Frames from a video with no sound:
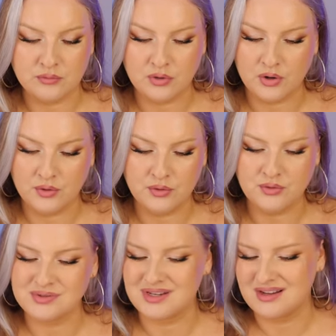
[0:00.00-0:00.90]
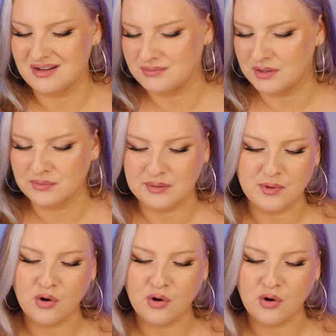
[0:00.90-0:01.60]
Rose, and I'm